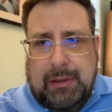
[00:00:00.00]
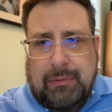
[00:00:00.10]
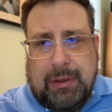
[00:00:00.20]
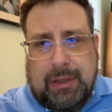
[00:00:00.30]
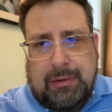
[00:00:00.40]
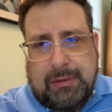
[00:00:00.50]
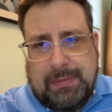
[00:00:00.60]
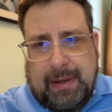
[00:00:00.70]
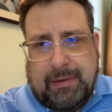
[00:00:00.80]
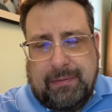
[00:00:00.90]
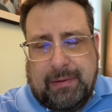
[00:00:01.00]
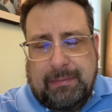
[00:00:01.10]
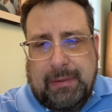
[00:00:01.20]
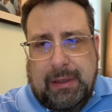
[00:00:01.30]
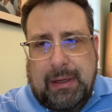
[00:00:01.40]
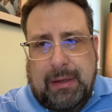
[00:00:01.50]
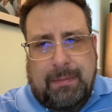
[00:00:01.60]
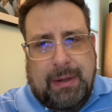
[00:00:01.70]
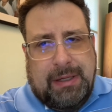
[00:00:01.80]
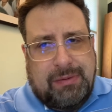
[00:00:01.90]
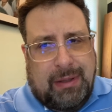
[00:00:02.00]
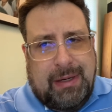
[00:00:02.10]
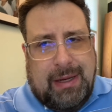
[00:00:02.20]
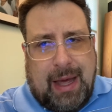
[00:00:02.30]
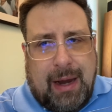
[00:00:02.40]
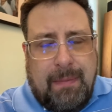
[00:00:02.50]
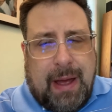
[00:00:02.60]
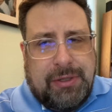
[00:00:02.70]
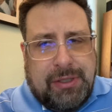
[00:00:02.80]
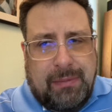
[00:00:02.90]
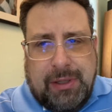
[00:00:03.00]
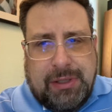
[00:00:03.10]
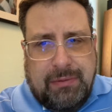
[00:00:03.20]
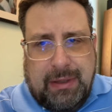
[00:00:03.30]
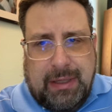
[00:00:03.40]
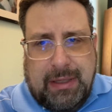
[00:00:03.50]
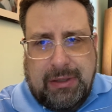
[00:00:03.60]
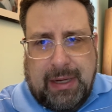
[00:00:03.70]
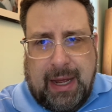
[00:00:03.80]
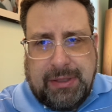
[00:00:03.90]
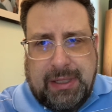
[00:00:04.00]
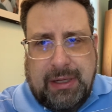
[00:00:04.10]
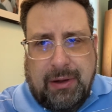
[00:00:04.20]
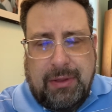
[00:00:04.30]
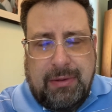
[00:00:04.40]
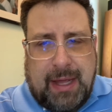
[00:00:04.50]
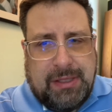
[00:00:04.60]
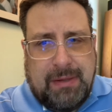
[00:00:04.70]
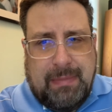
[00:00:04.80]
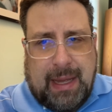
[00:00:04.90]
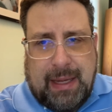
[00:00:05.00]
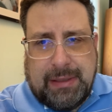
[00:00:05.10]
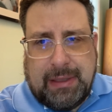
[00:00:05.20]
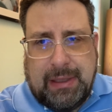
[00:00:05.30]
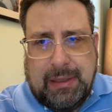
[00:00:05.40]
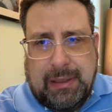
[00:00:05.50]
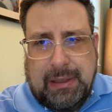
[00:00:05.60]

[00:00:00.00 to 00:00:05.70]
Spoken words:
What could you expect of him? But it's really not about so much the religiosity, although that's the mask.